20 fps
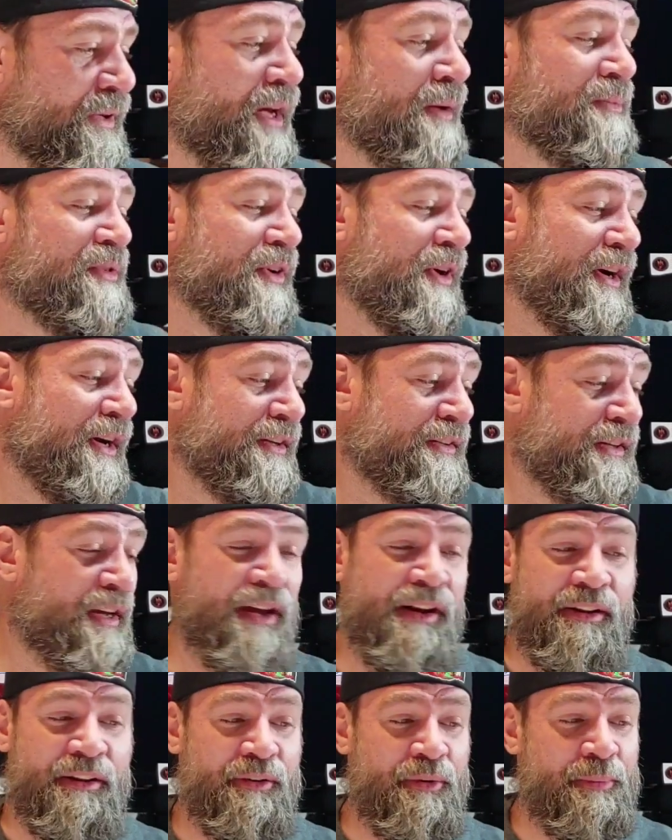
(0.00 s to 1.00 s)
I'm sorry, I
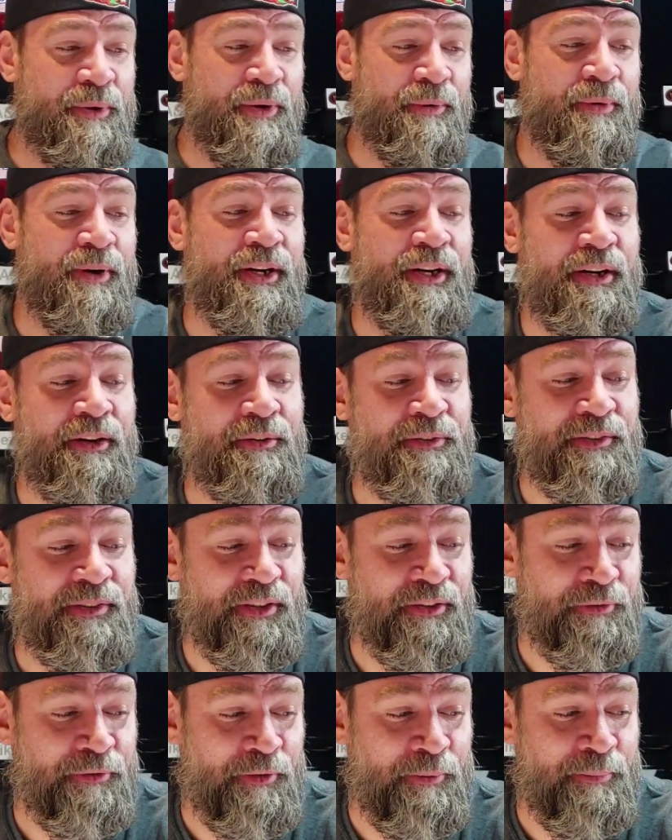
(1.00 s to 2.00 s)
had a little bit of runny nose
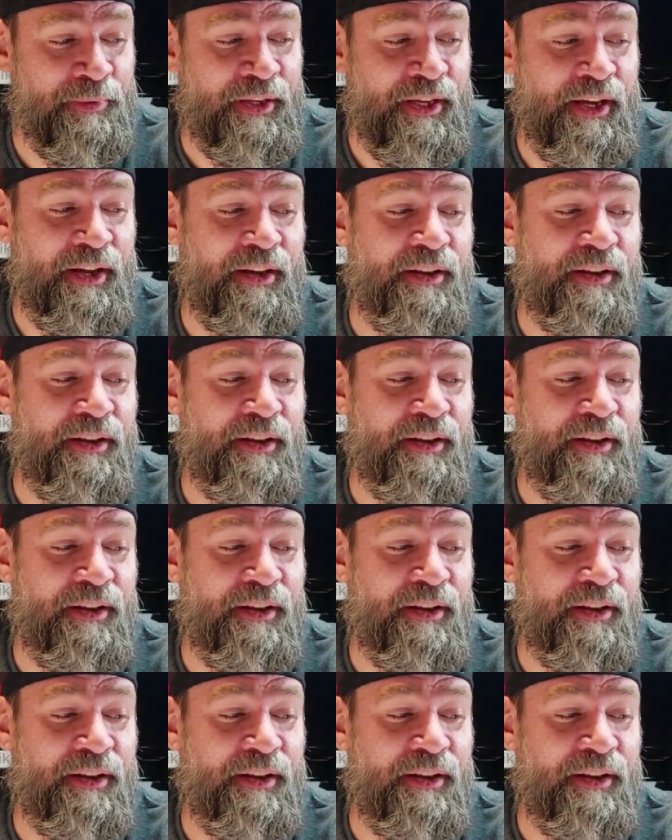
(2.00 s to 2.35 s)
still from the